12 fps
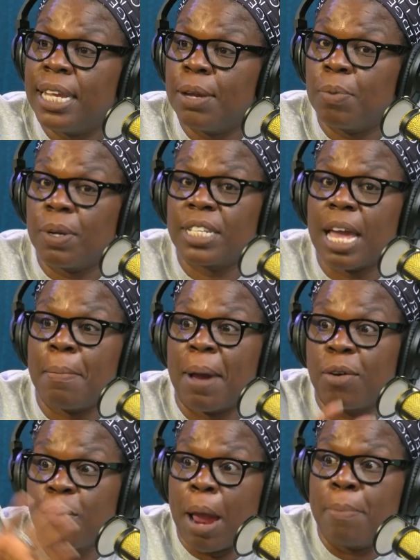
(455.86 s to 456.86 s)
did one time?
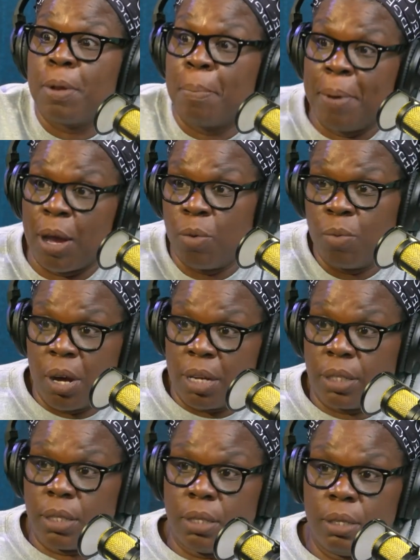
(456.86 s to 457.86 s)
I grabbed a belt
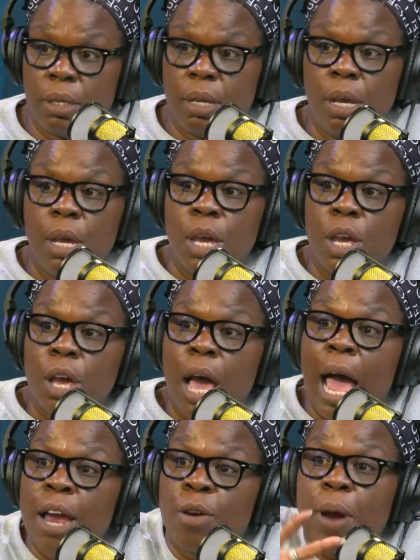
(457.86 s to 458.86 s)
once.
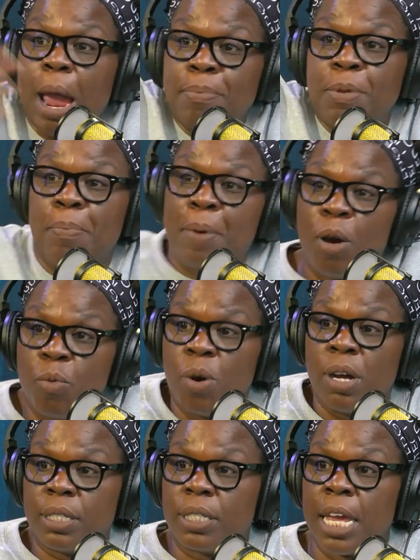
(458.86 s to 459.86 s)
I grabbed the belt
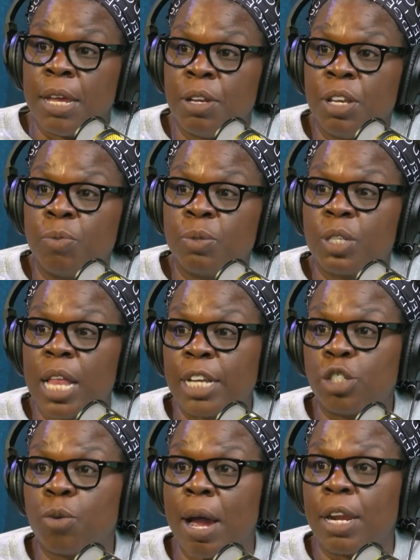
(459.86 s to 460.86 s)
once, and it was
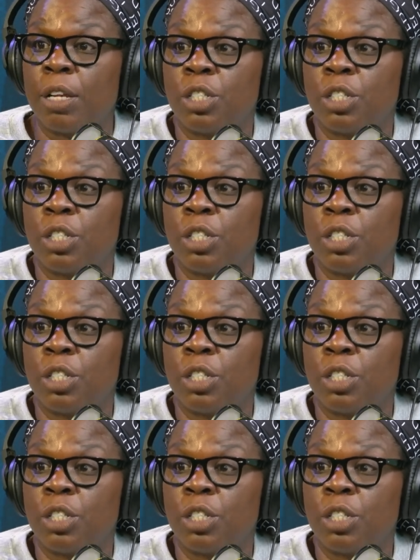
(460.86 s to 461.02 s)
like trying